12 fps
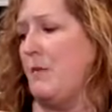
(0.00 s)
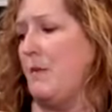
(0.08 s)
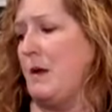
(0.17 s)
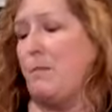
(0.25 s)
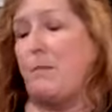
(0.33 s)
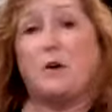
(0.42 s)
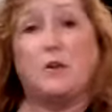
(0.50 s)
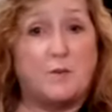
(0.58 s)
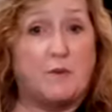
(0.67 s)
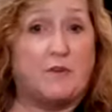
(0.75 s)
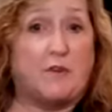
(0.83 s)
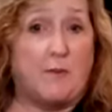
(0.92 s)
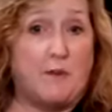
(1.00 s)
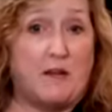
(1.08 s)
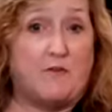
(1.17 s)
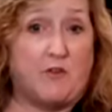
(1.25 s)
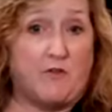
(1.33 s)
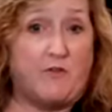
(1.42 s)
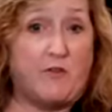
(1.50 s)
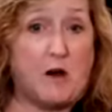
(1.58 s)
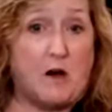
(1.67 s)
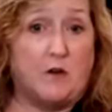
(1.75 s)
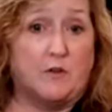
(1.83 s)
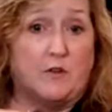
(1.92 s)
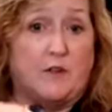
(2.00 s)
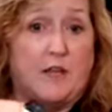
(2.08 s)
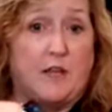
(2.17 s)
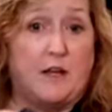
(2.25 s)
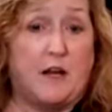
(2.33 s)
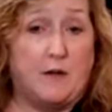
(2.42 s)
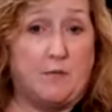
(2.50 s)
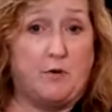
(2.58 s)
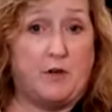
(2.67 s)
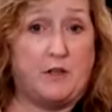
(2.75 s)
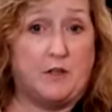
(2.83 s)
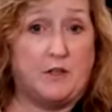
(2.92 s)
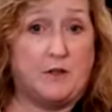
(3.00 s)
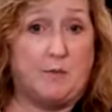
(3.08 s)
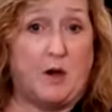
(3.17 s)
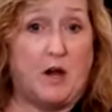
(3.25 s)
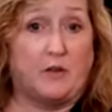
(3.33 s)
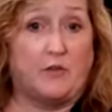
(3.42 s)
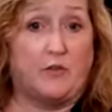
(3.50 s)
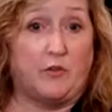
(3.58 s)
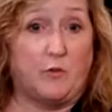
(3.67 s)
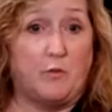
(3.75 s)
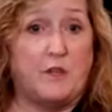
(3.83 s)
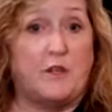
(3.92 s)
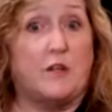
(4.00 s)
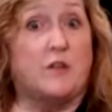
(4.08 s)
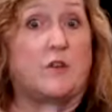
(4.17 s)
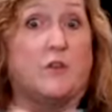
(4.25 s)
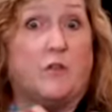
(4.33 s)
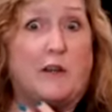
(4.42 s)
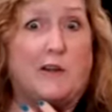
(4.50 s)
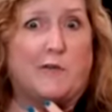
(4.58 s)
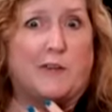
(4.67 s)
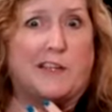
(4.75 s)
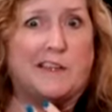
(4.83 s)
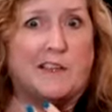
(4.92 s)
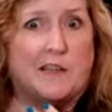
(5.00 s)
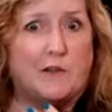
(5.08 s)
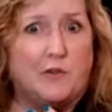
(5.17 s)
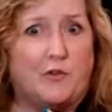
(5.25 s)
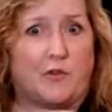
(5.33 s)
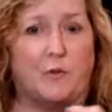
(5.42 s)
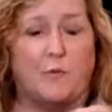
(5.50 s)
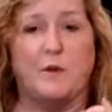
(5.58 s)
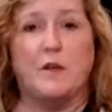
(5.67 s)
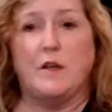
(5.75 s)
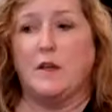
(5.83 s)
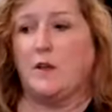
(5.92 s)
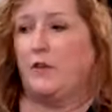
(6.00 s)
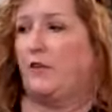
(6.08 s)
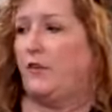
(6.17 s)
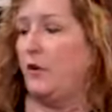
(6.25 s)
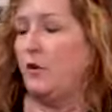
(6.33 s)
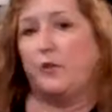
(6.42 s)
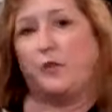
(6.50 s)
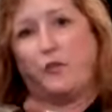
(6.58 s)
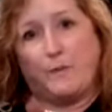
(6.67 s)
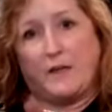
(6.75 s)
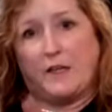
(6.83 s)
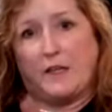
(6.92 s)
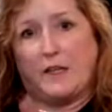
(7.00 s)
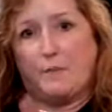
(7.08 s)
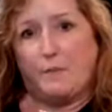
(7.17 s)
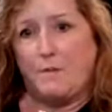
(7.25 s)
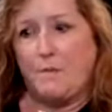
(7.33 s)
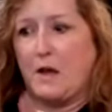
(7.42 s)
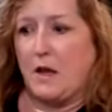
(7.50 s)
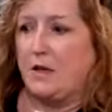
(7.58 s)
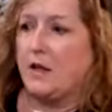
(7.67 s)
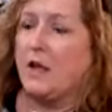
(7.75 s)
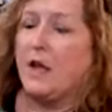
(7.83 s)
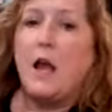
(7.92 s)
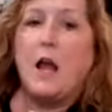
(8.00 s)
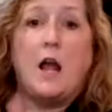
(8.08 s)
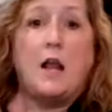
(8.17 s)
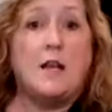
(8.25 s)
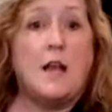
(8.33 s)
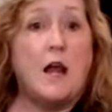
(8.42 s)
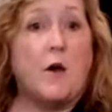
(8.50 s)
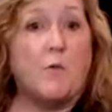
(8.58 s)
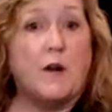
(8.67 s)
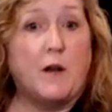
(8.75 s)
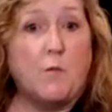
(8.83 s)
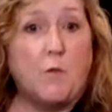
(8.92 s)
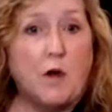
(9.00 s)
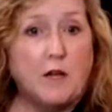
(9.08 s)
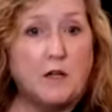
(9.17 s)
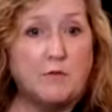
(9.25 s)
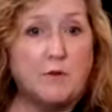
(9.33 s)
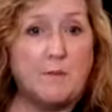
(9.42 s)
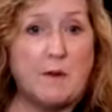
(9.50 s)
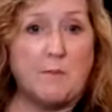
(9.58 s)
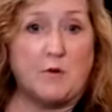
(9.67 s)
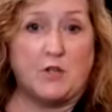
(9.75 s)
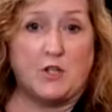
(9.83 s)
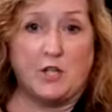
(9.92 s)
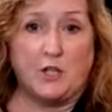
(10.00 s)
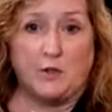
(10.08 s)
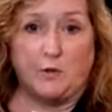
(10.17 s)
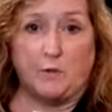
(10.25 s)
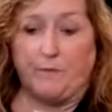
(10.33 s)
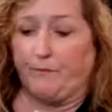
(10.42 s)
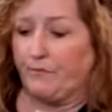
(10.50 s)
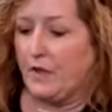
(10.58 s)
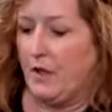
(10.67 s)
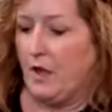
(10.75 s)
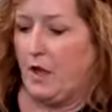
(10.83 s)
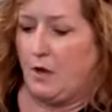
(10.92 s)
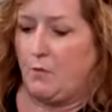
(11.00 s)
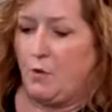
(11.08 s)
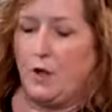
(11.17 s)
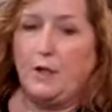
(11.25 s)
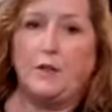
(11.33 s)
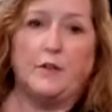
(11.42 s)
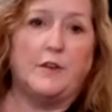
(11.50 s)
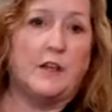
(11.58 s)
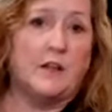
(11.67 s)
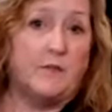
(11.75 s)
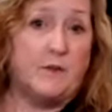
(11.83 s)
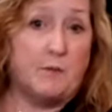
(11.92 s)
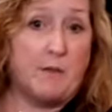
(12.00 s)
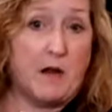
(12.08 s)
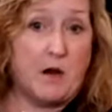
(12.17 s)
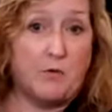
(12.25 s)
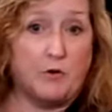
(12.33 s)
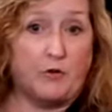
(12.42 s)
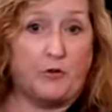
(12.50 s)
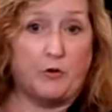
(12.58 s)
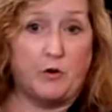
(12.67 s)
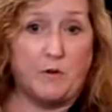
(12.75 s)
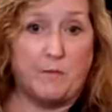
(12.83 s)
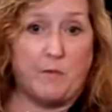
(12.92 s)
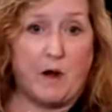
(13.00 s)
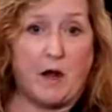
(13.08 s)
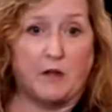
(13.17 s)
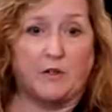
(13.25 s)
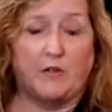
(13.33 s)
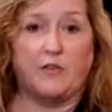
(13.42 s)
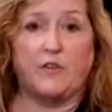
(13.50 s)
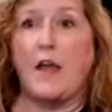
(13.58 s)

embellishments I made for fall that I put into the box with it, just so I don't forget to use them. So something to keep in mind. Now, what I want you to remember too, I want you to think of your Power Sort box